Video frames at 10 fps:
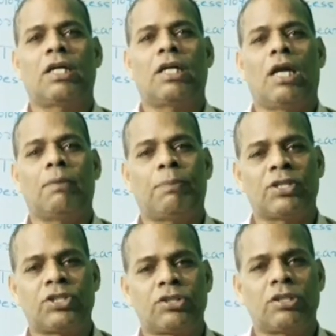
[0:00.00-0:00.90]
helps
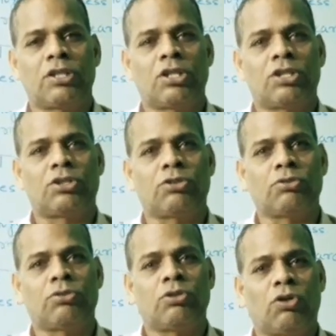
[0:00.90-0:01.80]
us
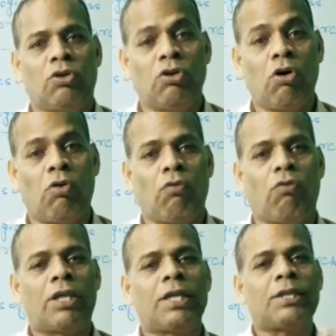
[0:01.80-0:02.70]
to know
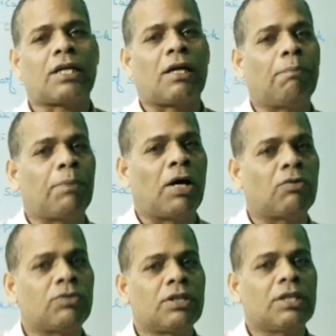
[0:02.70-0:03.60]
whether the
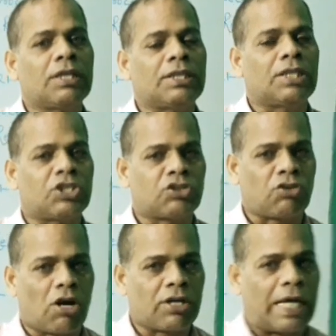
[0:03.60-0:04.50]
compound is a
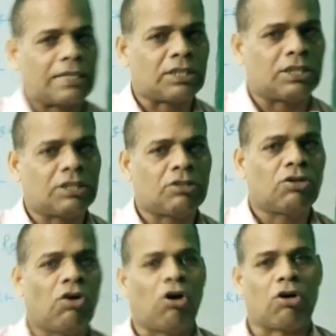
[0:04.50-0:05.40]
strong acid
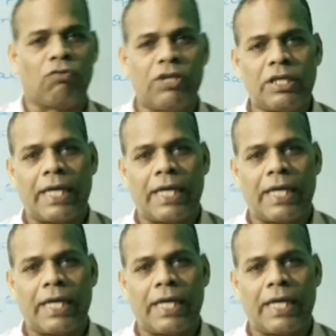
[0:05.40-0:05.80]
or weak